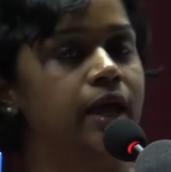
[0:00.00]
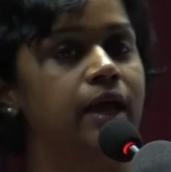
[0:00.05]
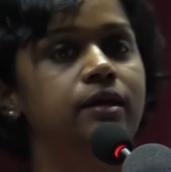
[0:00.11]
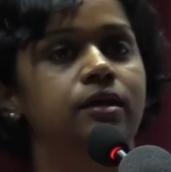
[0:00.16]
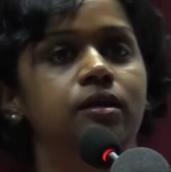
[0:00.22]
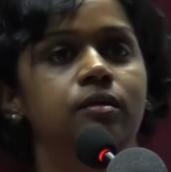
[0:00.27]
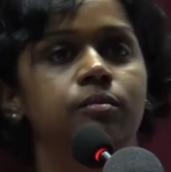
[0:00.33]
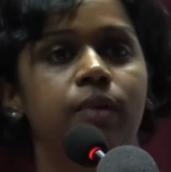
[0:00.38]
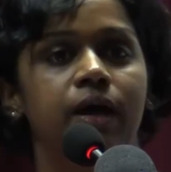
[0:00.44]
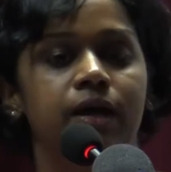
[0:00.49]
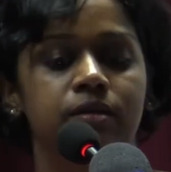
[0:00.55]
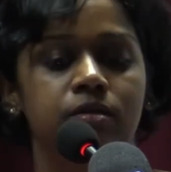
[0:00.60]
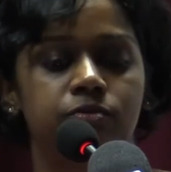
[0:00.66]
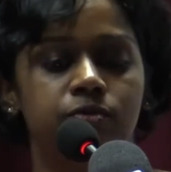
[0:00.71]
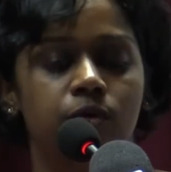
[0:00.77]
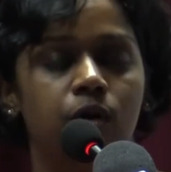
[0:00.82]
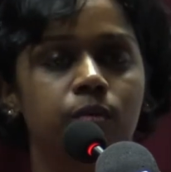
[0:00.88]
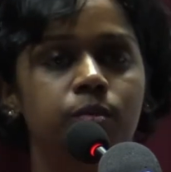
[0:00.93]
headed by the
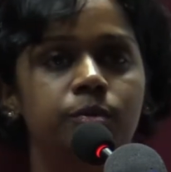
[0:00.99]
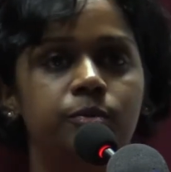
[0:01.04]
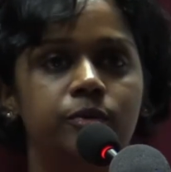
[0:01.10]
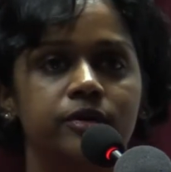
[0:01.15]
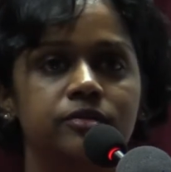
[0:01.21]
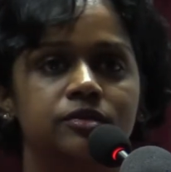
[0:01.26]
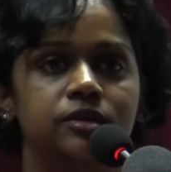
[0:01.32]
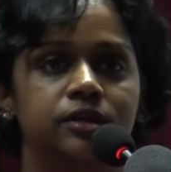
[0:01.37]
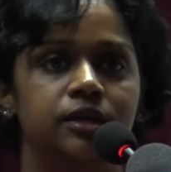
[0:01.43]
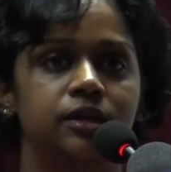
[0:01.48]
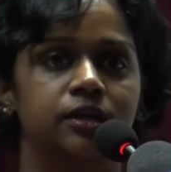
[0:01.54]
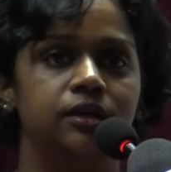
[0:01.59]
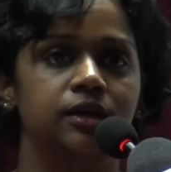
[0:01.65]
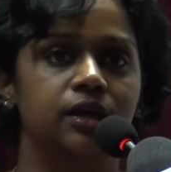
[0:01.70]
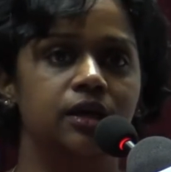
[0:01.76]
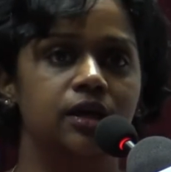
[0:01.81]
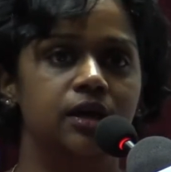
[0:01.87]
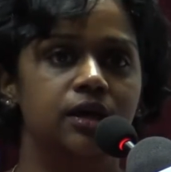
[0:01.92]
former
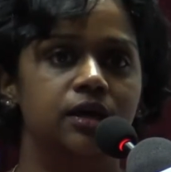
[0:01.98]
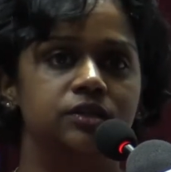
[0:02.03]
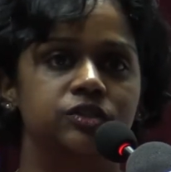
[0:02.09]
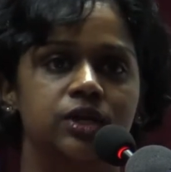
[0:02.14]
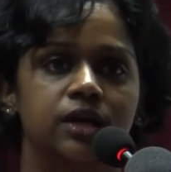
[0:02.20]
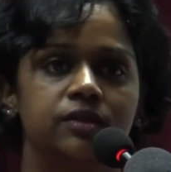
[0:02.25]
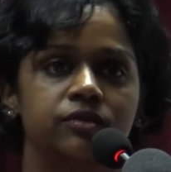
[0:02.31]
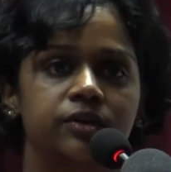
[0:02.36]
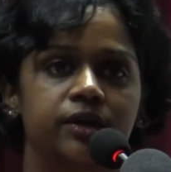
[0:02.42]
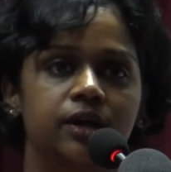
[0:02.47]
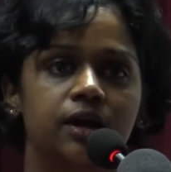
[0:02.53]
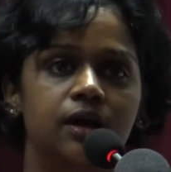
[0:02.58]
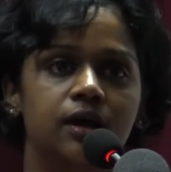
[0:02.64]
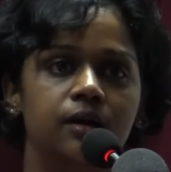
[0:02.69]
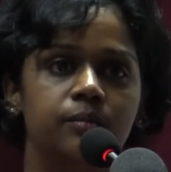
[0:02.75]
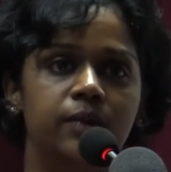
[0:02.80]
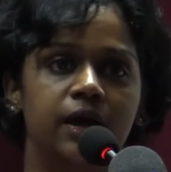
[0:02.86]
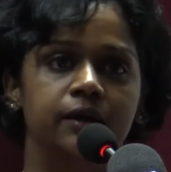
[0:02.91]
president,
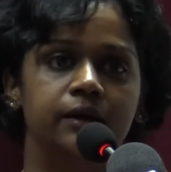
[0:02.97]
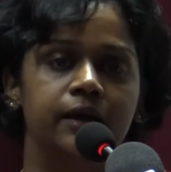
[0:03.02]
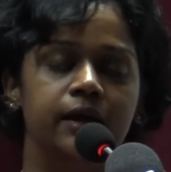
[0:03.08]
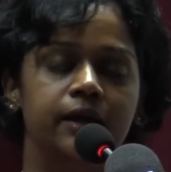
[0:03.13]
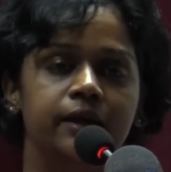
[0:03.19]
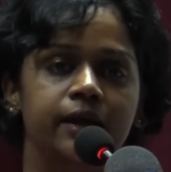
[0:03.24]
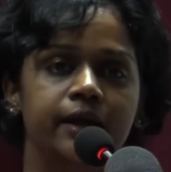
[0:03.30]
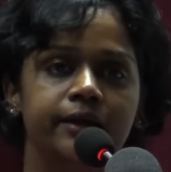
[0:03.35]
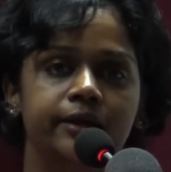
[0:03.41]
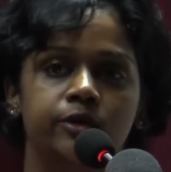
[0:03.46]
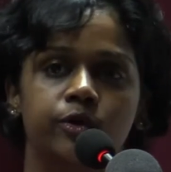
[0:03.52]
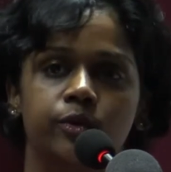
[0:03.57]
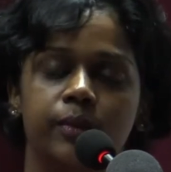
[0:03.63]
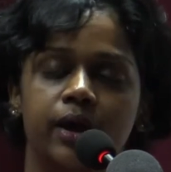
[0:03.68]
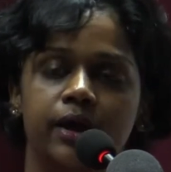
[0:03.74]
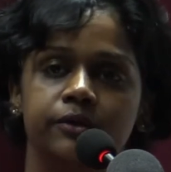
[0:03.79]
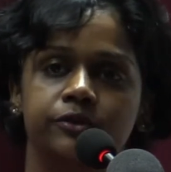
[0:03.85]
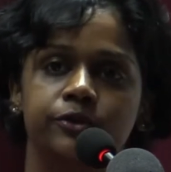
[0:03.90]
Chandrika Bandaranaike
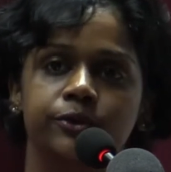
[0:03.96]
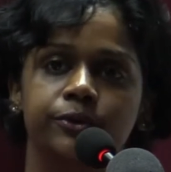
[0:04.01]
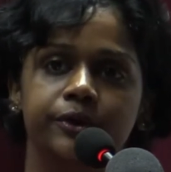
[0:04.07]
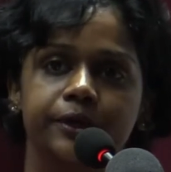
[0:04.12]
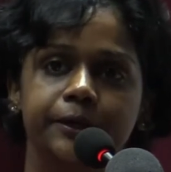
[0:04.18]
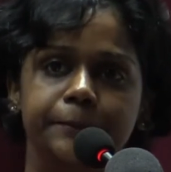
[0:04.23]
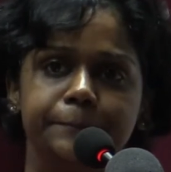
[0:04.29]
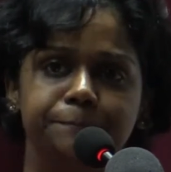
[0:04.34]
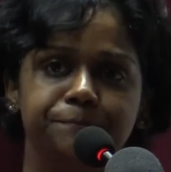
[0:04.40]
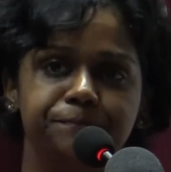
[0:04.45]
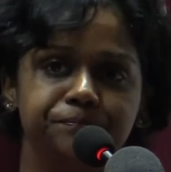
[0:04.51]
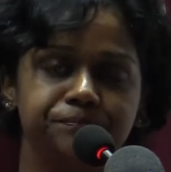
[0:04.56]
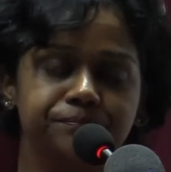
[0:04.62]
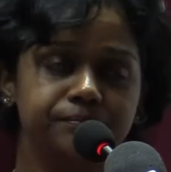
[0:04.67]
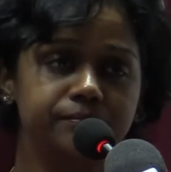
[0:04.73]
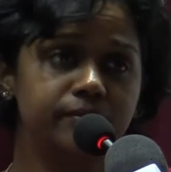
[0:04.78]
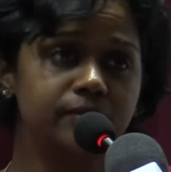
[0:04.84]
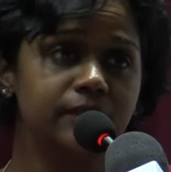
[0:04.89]
Kumaratunga.
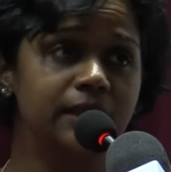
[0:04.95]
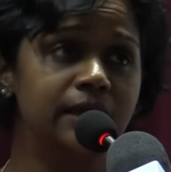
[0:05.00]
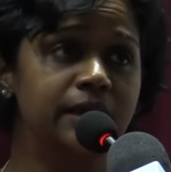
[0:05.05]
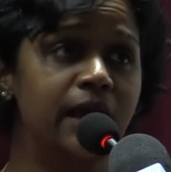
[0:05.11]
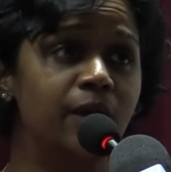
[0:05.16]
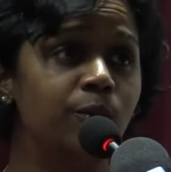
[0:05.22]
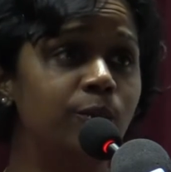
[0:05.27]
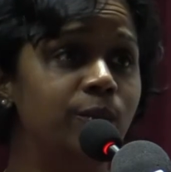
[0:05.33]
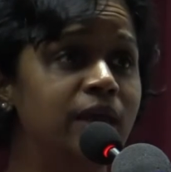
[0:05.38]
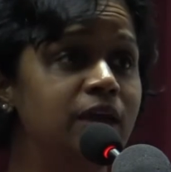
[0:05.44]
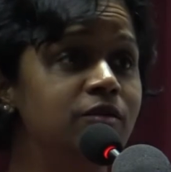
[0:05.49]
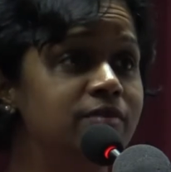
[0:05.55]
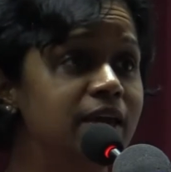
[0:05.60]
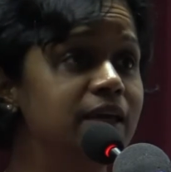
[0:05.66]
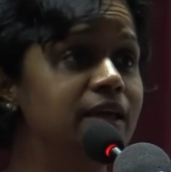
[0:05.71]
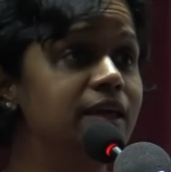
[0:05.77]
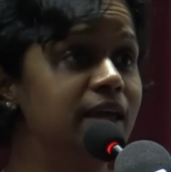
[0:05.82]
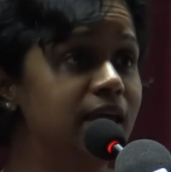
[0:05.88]
Now, we've
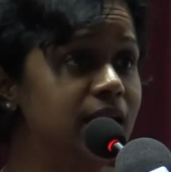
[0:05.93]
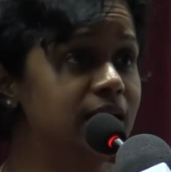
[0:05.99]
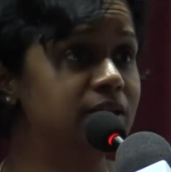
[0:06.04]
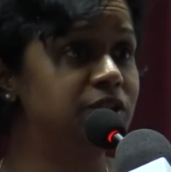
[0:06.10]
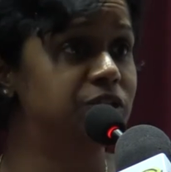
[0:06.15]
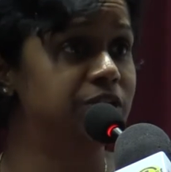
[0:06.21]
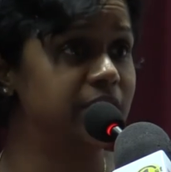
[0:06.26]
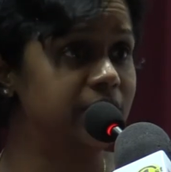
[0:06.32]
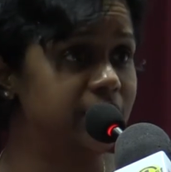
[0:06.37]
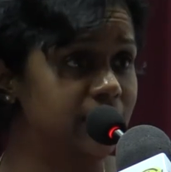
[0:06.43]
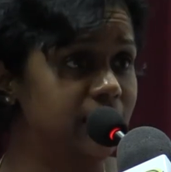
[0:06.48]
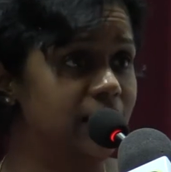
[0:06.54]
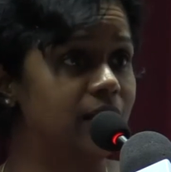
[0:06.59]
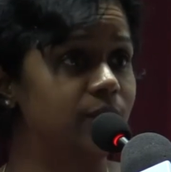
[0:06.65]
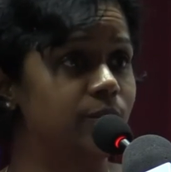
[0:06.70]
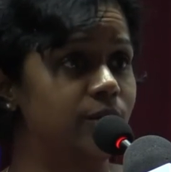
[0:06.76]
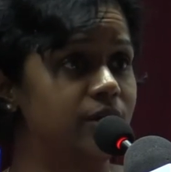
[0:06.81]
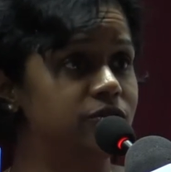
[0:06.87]
engaged in
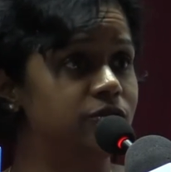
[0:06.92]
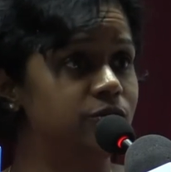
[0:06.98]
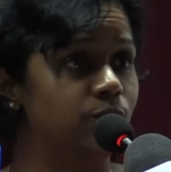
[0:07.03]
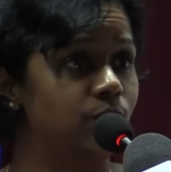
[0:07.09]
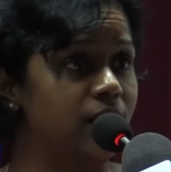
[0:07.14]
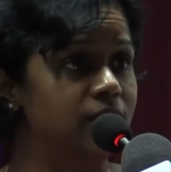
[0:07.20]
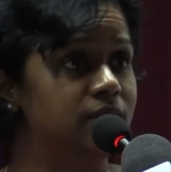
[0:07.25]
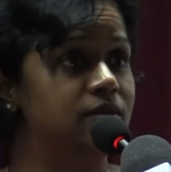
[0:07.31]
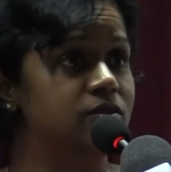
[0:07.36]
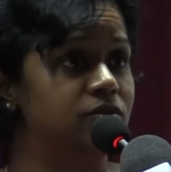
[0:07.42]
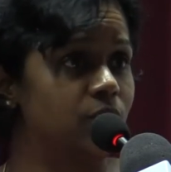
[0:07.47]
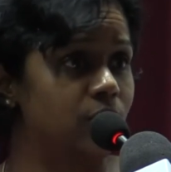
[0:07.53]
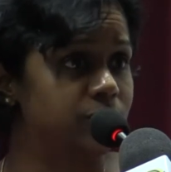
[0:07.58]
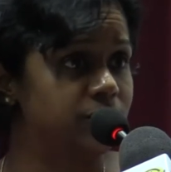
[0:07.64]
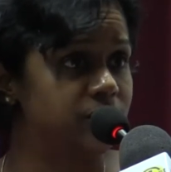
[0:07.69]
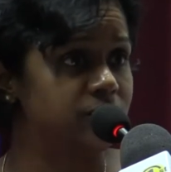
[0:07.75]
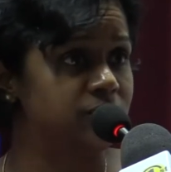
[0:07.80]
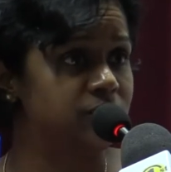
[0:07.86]
Colombo as to what this
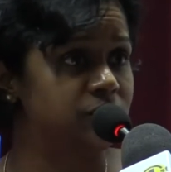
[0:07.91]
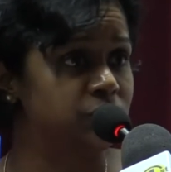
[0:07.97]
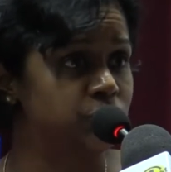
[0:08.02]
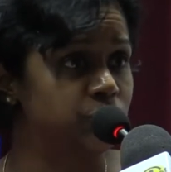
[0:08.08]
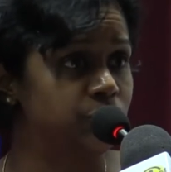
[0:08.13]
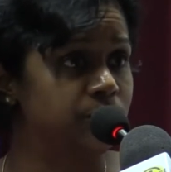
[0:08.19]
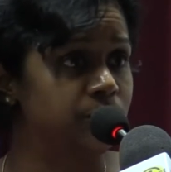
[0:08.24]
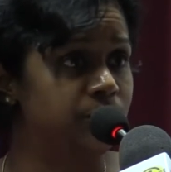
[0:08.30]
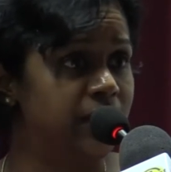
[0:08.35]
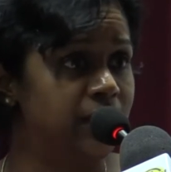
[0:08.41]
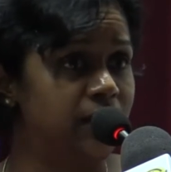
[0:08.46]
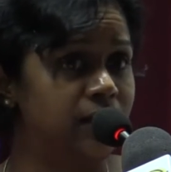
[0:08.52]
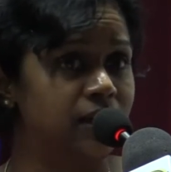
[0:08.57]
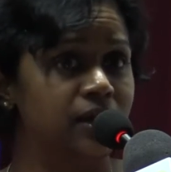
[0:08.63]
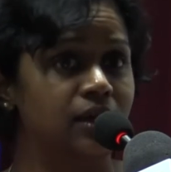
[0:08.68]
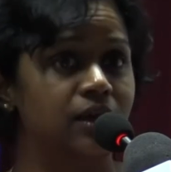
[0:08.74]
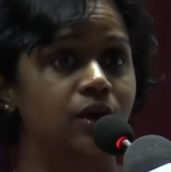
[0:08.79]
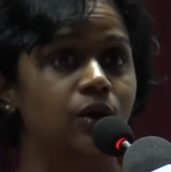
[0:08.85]
office should
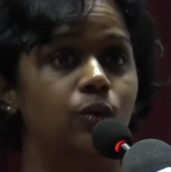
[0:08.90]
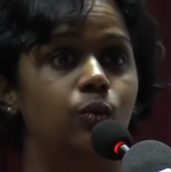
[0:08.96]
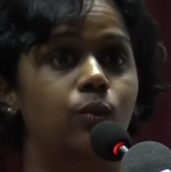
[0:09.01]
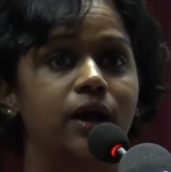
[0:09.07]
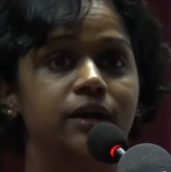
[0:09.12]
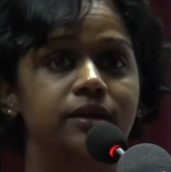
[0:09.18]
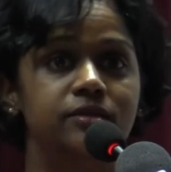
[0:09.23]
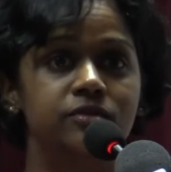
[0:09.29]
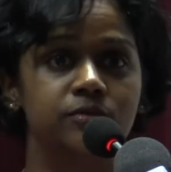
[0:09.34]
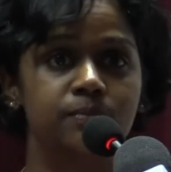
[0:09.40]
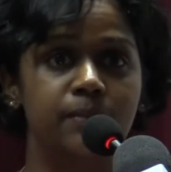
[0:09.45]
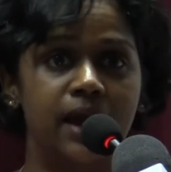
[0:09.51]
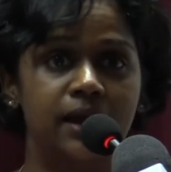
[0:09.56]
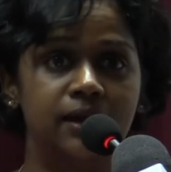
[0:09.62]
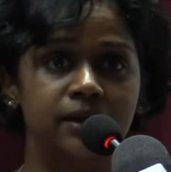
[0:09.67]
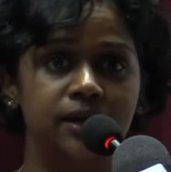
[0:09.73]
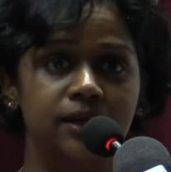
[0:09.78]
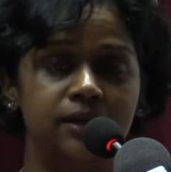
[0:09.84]
be, what its
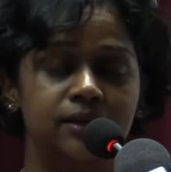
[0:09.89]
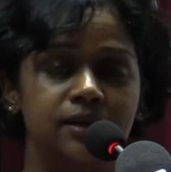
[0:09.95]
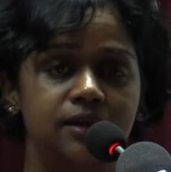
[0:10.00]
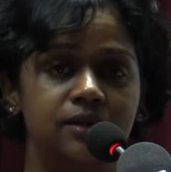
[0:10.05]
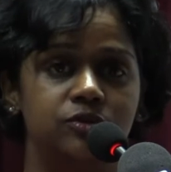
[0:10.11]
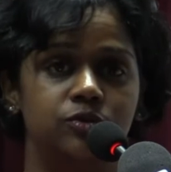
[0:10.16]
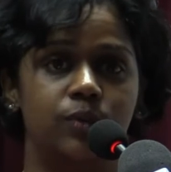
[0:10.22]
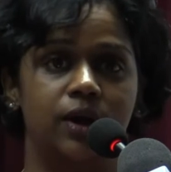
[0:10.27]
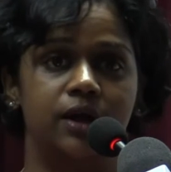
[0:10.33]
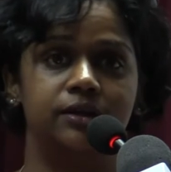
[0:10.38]
mandate is,